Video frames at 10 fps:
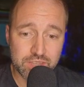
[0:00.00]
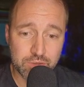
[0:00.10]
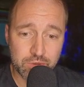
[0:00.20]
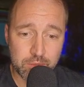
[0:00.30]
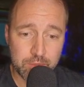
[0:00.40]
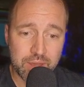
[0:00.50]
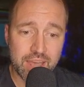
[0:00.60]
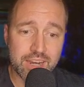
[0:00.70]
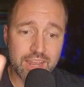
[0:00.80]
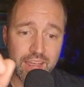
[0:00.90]
the rubber
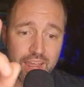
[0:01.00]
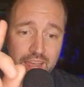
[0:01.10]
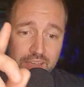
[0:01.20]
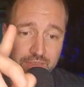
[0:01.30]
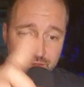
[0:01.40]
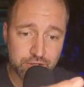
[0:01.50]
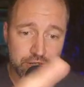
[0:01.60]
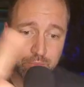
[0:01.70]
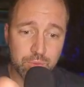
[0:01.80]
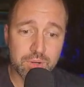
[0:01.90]
pad and the
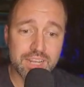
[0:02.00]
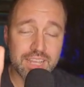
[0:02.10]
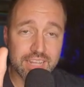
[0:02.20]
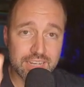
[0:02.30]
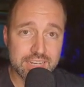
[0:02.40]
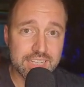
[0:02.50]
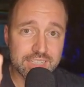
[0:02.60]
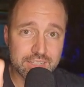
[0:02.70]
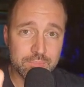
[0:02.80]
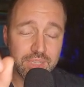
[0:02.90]
circuit board, and it
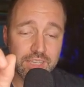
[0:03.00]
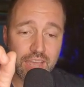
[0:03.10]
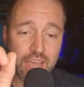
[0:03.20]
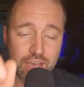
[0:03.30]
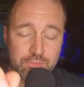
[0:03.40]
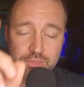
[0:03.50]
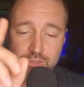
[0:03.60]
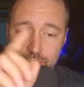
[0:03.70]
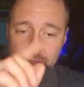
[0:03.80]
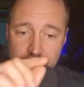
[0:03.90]
needs to be
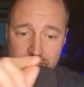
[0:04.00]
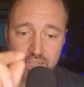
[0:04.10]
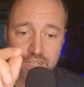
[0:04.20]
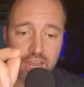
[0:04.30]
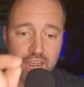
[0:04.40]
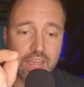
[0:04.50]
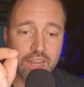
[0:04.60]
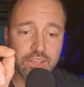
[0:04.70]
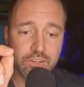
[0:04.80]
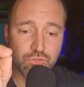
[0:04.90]
absolutely clean
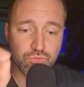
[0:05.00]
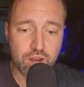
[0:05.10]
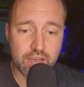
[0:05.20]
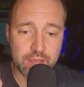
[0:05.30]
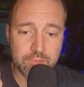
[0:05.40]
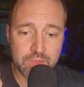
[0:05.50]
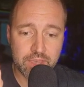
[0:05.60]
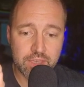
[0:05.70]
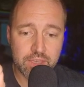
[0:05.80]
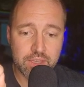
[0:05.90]
and dry.
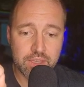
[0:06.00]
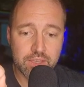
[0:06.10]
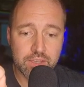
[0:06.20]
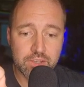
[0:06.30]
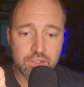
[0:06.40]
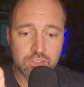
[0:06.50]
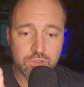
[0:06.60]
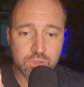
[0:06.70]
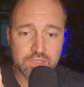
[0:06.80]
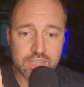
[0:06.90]

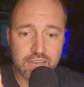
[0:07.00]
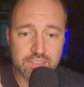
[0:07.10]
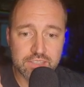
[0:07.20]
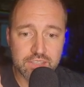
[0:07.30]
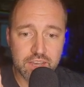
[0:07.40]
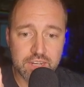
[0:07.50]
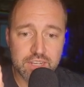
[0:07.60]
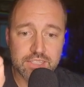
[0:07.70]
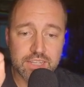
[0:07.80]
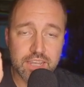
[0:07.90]
So once that is
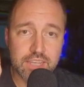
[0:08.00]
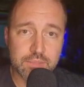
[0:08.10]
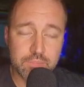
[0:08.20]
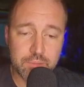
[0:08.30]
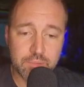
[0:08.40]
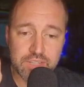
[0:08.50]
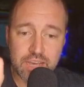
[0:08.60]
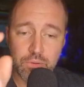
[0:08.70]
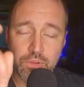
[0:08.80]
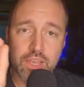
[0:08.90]
done, take the paper
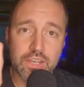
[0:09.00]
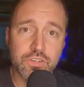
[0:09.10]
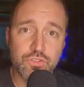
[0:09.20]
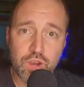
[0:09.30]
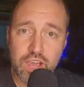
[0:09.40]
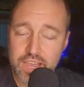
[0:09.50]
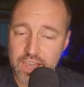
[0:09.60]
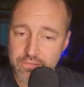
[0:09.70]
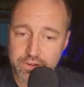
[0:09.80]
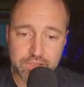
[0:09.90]
towel and dry
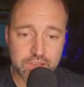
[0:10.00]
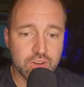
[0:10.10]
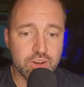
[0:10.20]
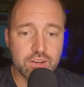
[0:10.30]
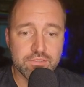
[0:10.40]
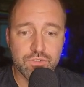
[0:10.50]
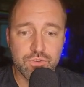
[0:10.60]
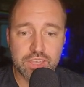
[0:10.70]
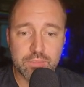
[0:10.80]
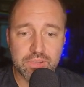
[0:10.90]
everything off.
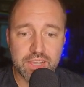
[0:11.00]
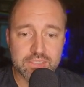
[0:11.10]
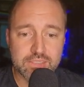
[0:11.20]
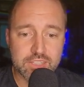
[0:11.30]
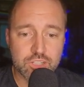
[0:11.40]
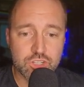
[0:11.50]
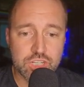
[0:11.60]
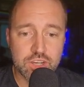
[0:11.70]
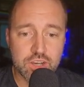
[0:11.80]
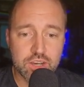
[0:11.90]
Dry the plastic
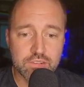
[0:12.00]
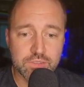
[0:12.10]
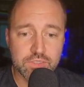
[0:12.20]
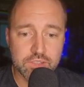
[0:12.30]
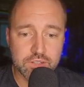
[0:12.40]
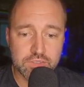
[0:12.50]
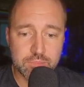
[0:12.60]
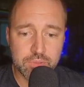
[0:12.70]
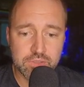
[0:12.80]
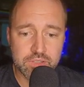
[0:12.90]
sheet off with the little
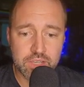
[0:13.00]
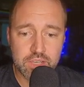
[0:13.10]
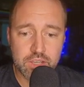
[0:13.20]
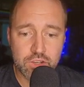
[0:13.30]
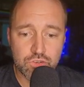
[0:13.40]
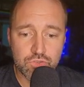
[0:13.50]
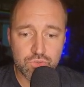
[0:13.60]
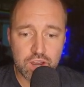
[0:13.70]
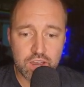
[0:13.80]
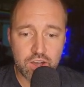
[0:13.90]
dimples,
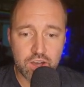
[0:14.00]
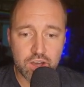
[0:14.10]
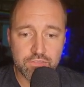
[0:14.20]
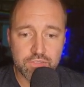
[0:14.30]
dry off